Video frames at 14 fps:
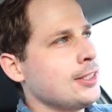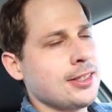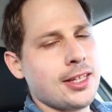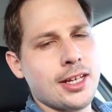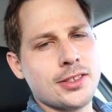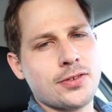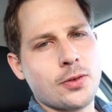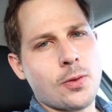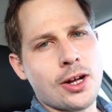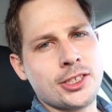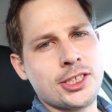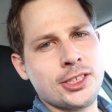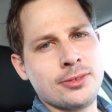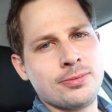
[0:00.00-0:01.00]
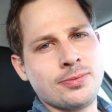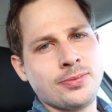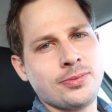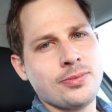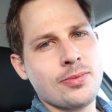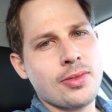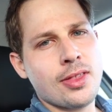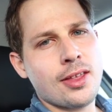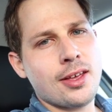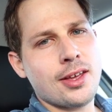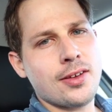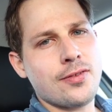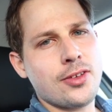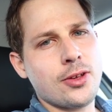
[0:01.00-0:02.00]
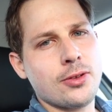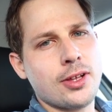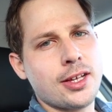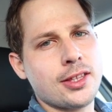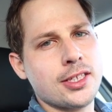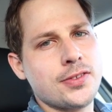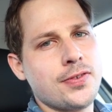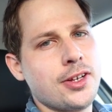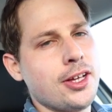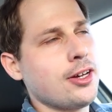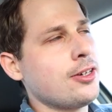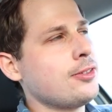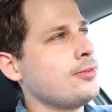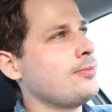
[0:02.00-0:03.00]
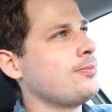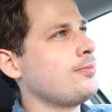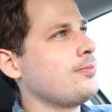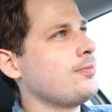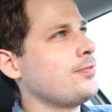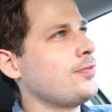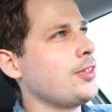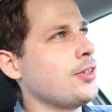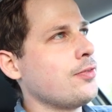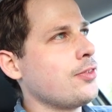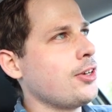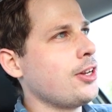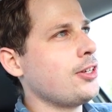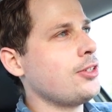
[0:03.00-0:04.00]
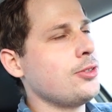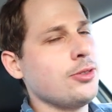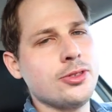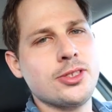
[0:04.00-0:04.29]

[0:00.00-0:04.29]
Thanks for watching. If you like this video, feel free to